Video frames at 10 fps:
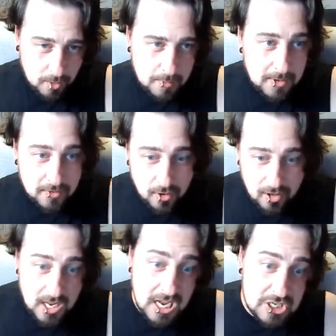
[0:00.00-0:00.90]
And maybe I thought,
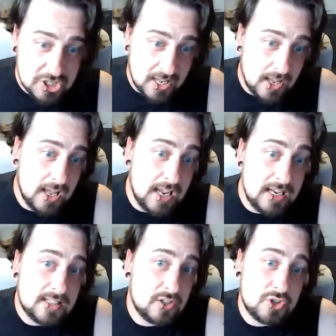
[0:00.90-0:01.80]
hey, I just
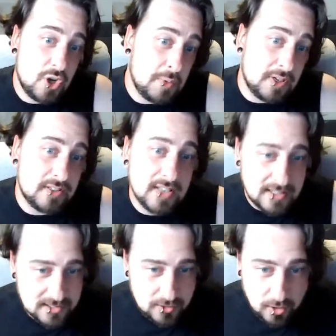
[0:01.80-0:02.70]
hate shopping
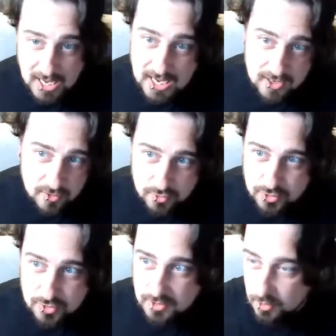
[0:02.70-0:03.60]
centers or I hate
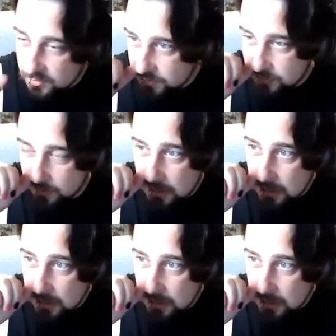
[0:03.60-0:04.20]
grocery stores.